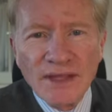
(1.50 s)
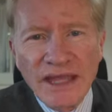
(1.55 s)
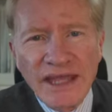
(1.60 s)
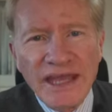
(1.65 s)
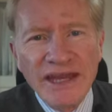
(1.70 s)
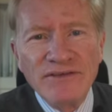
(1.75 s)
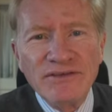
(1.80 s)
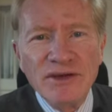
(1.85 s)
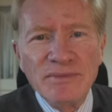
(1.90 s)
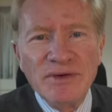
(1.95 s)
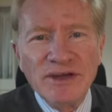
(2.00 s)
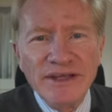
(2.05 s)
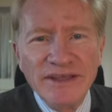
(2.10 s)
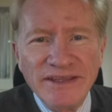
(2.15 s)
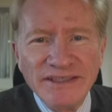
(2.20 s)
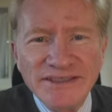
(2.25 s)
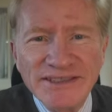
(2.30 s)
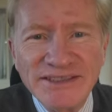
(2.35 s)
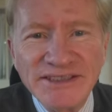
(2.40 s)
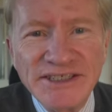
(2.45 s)
Hey everybody,
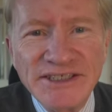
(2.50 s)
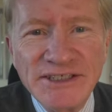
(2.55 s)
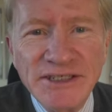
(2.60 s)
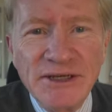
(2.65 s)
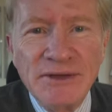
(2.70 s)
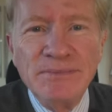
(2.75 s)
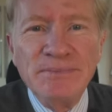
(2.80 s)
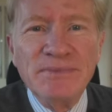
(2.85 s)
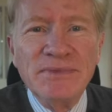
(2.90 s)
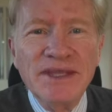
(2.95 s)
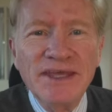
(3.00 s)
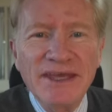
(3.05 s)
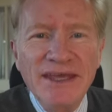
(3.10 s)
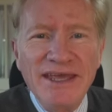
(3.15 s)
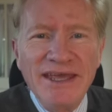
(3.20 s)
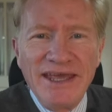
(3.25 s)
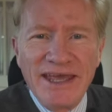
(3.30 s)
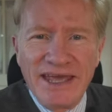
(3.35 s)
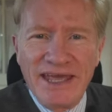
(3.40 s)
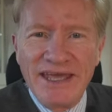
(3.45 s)
this is Tim,
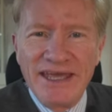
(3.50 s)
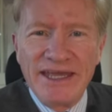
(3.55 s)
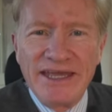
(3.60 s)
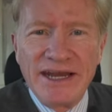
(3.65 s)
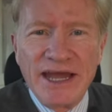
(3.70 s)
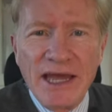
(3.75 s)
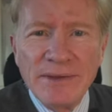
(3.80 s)
and